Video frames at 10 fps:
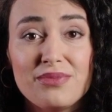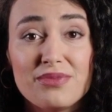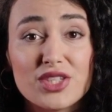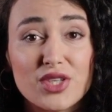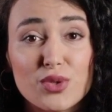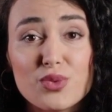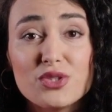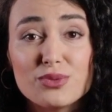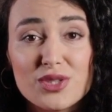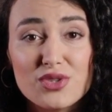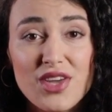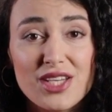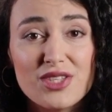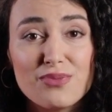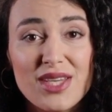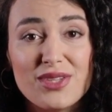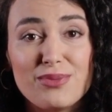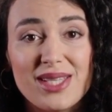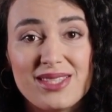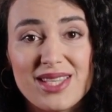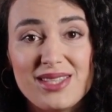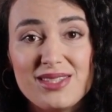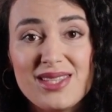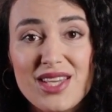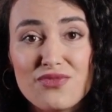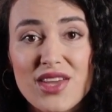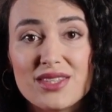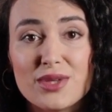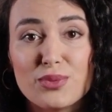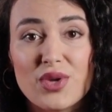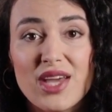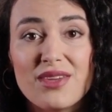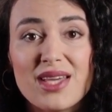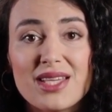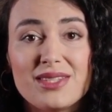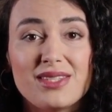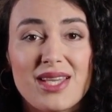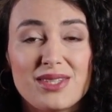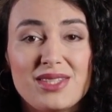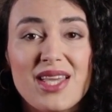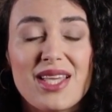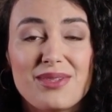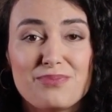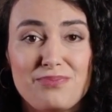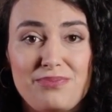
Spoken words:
You don't want to be trying to run the business and write the plan at the same time.